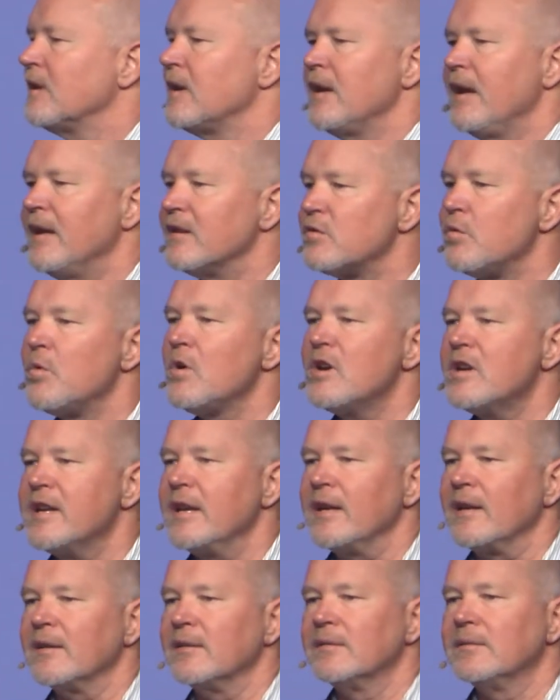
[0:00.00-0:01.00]
It's
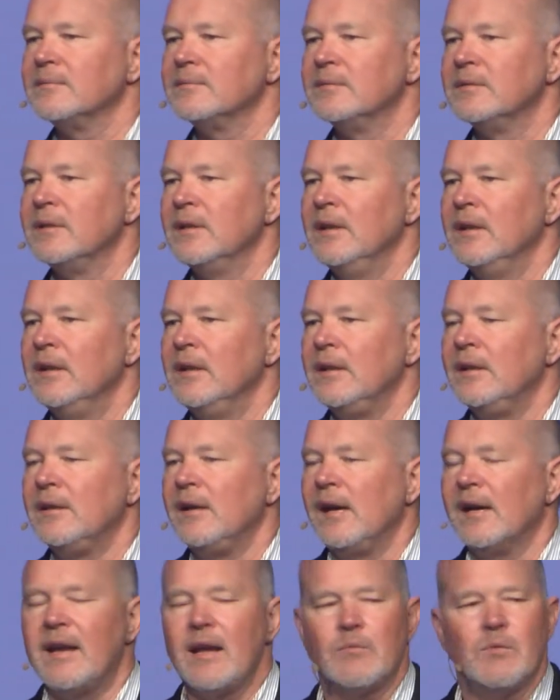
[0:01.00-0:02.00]
working.
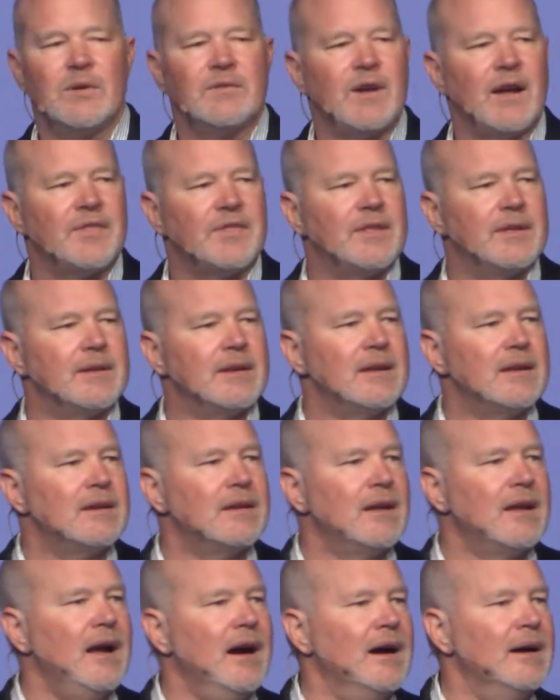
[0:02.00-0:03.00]
Again, we've got
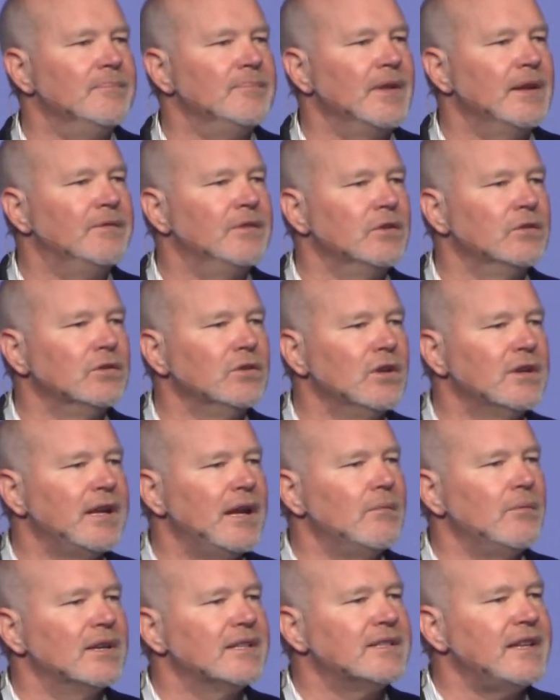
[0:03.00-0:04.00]
if you look
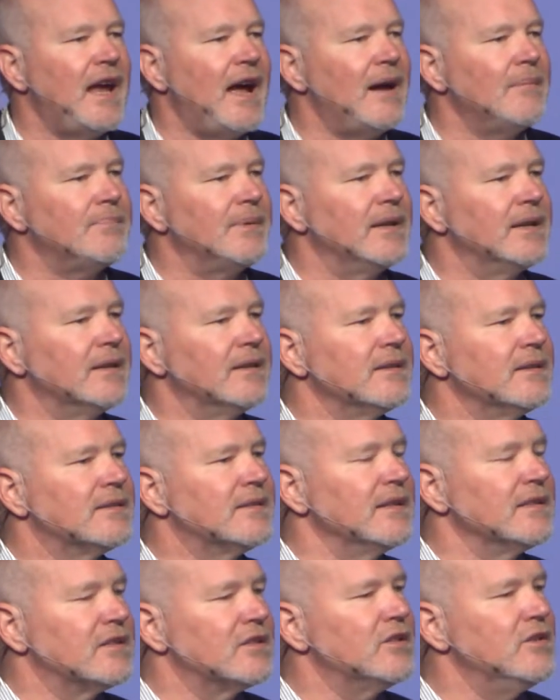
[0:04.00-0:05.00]
at what's happened
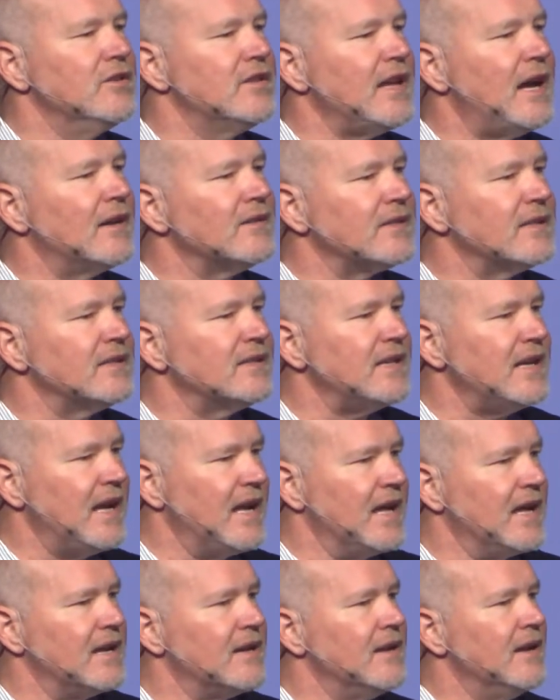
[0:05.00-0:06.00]
since
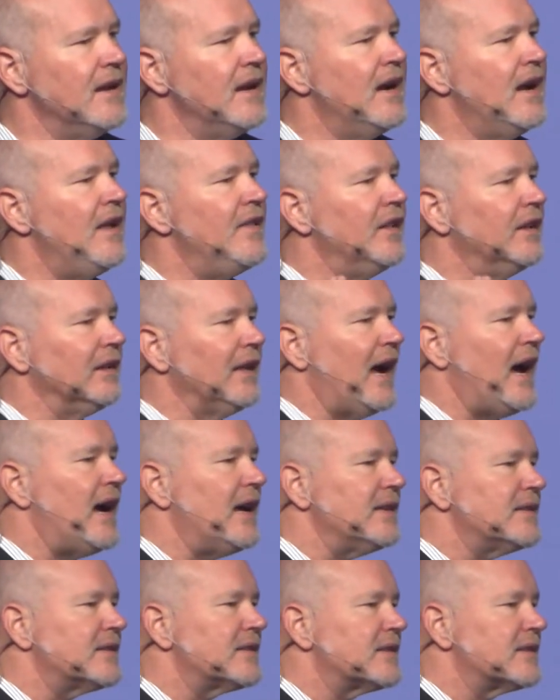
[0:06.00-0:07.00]
2010, the
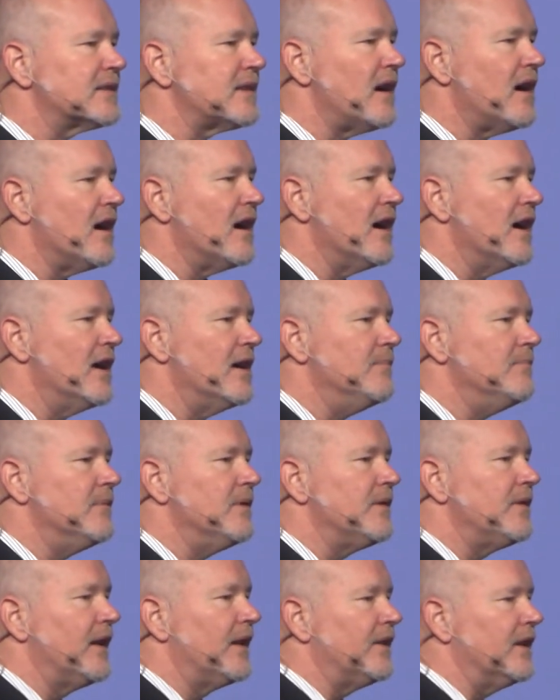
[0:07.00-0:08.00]
last
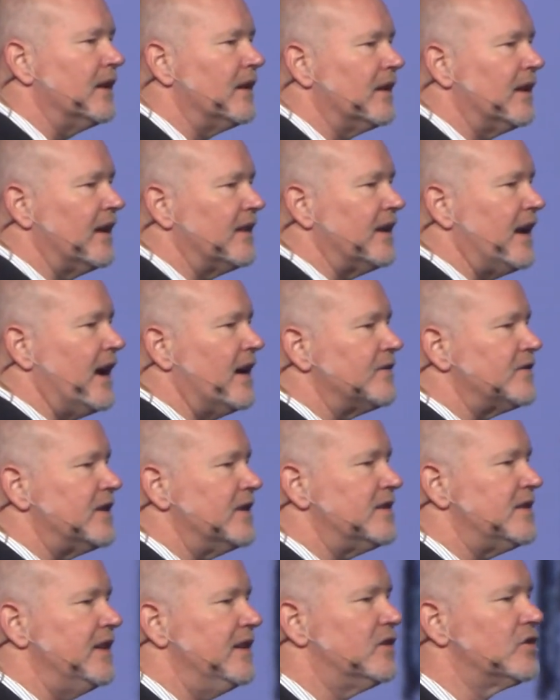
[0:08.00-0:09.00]
time that the
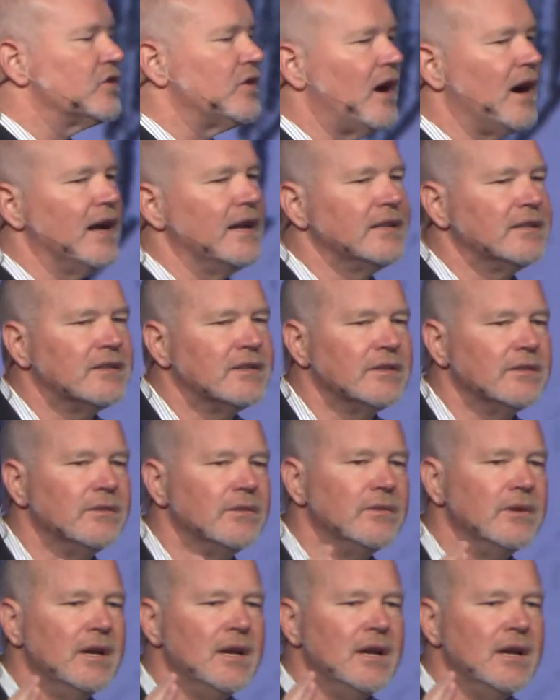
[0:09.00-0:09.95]
FCC tried to